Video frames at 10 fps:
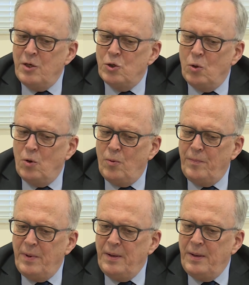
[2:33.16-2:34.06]
So
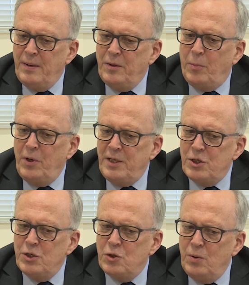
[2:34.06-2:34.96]
the
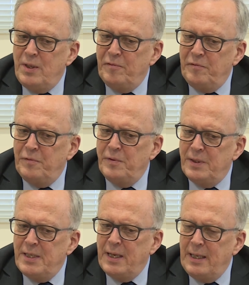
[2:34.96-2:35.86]
politicians could have
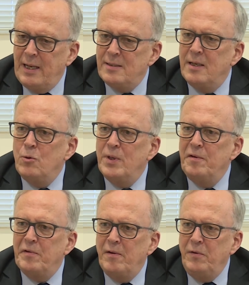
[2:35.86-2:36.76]
taken less than
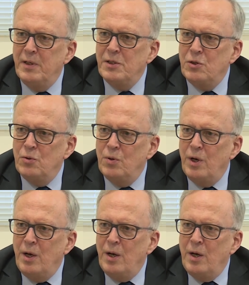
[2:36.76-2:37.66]
25 years to
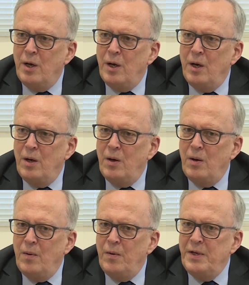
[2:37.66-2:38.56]

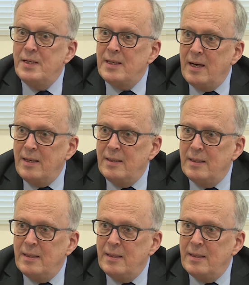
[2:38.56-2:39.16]
decide